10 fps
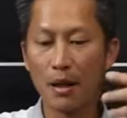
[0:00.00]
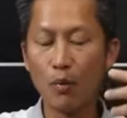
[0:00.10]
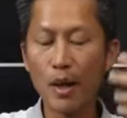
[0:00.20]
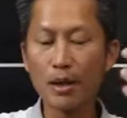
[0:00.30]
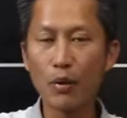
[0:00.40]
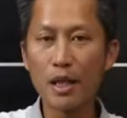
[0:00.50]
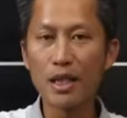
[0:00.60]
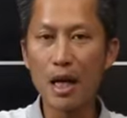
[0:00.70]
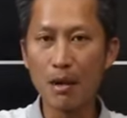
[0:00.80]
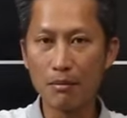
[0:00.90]
When do I
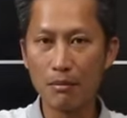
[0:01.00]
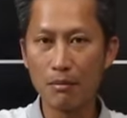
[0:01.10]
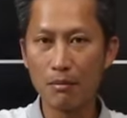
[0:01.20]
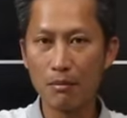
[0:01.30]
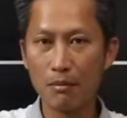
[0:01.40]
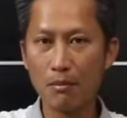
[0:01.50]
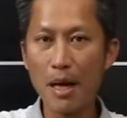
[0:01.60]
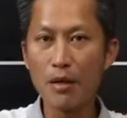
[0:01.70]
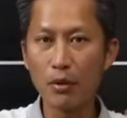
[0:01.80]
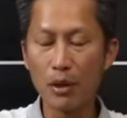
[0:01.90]
stop
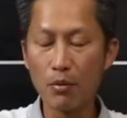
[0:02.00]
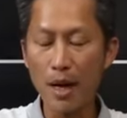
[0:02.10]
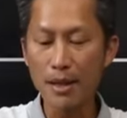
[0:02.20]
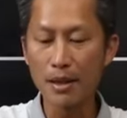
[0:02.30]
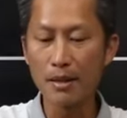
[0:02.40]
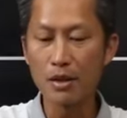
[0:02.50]
manually wind it?